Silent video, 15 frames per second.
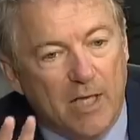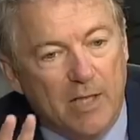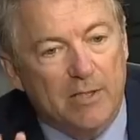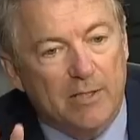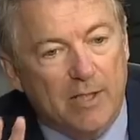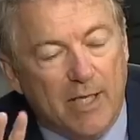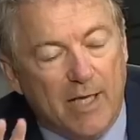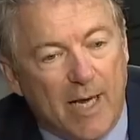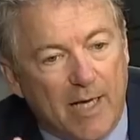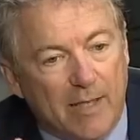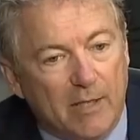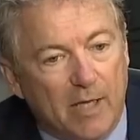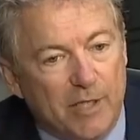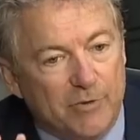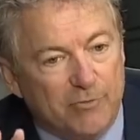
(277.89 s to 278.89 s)
Any of the
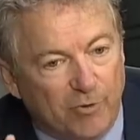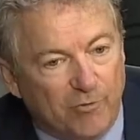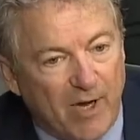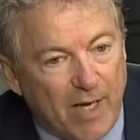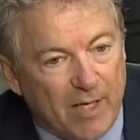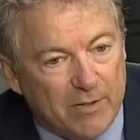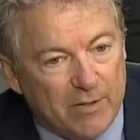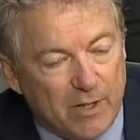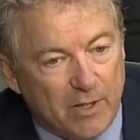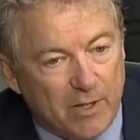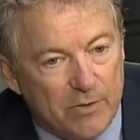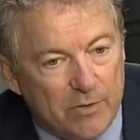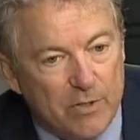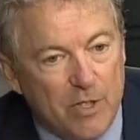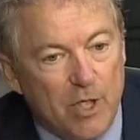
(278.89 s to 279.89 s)
guidelines for
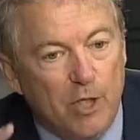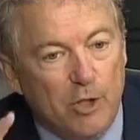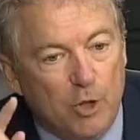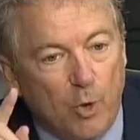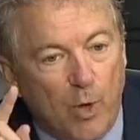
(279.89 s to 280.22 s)
vaccines, you know,